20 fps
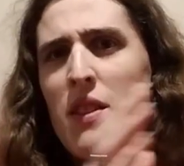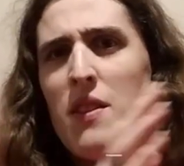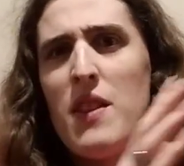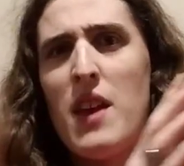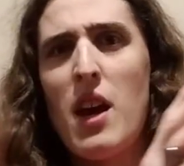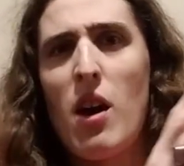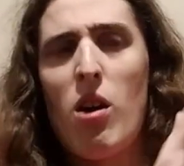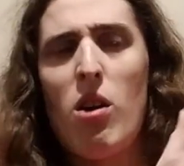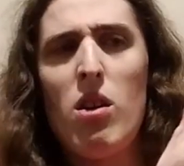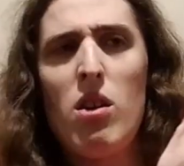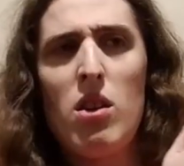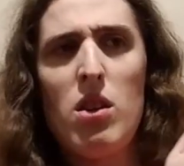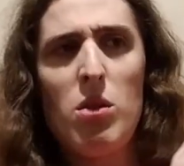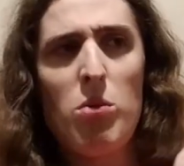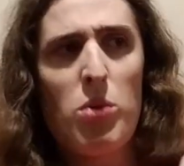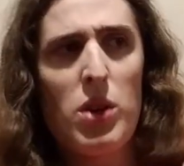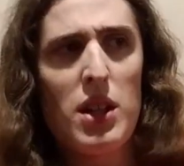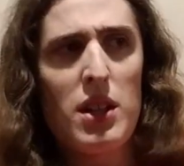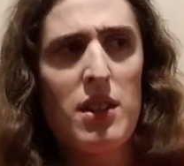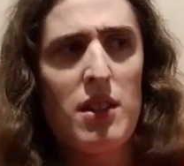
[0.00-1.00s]
they all
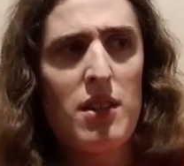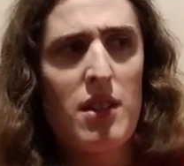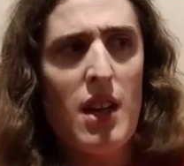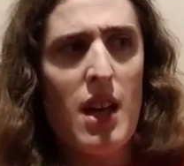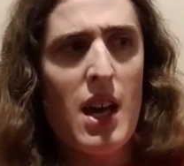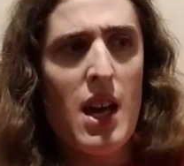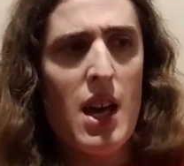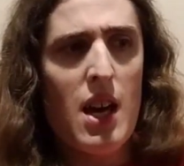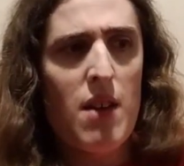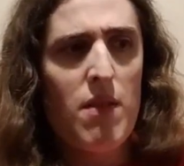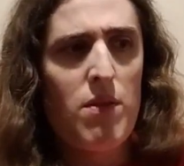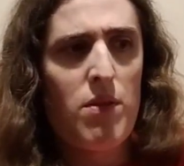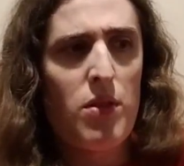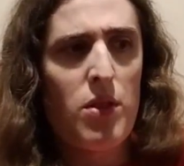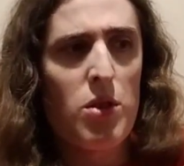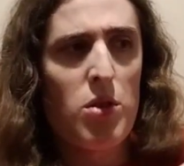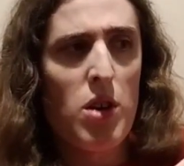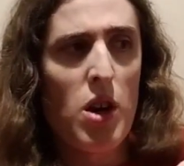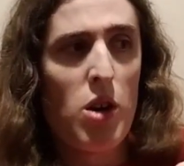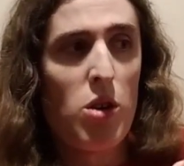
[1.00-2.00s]
want to have
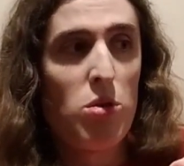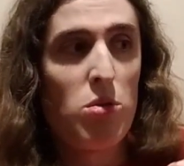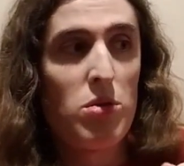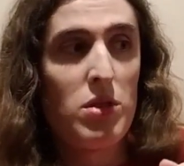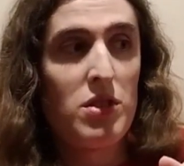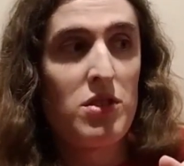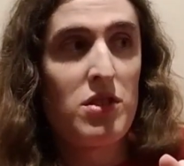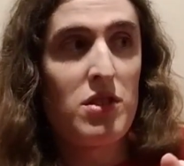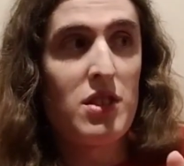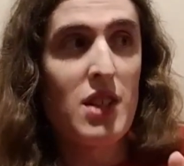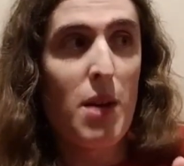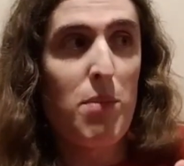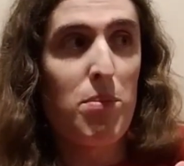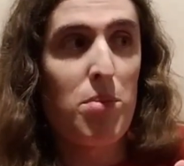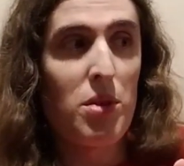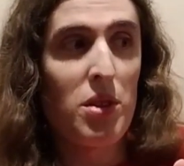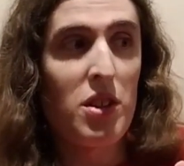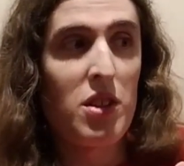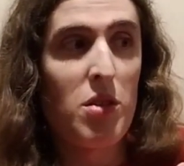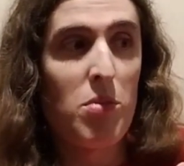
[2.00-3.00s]
their own
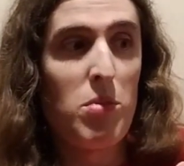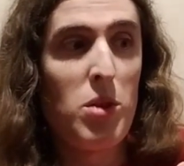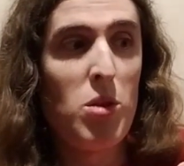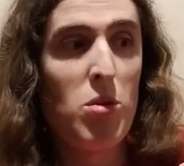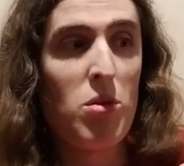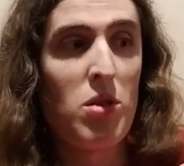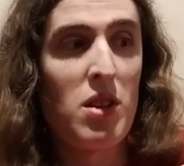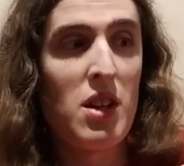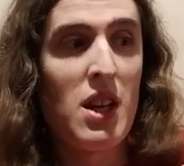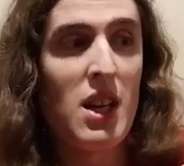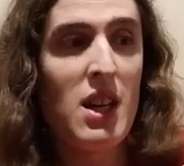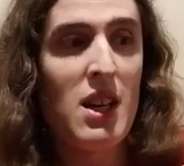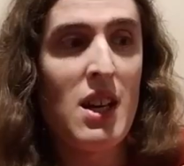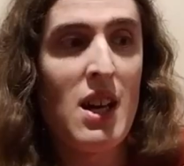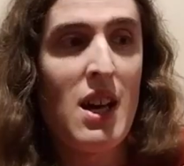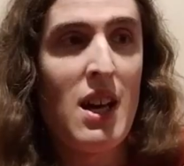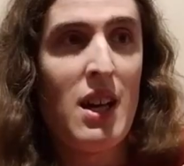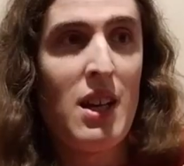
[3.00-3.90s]
separate community